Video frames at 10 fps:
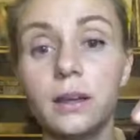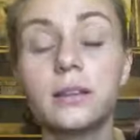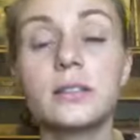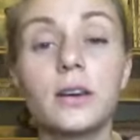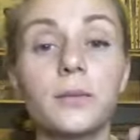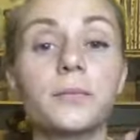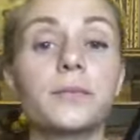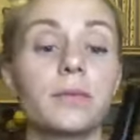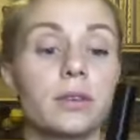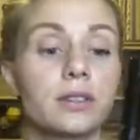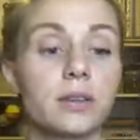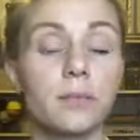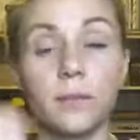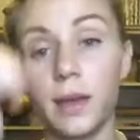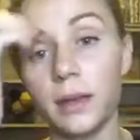So some
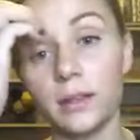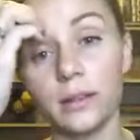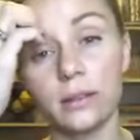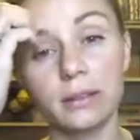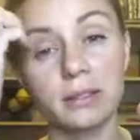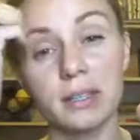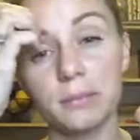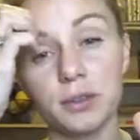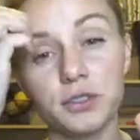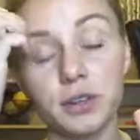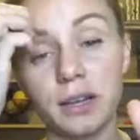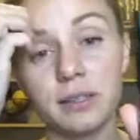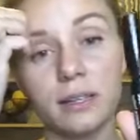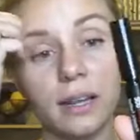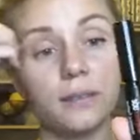of my simple tricks
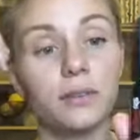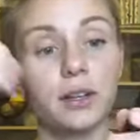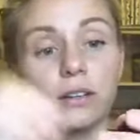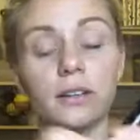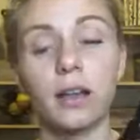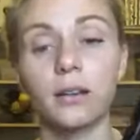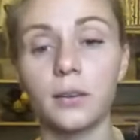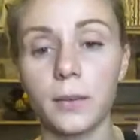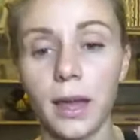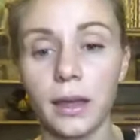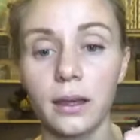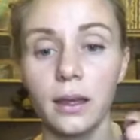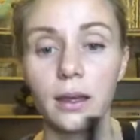that I've learned along the way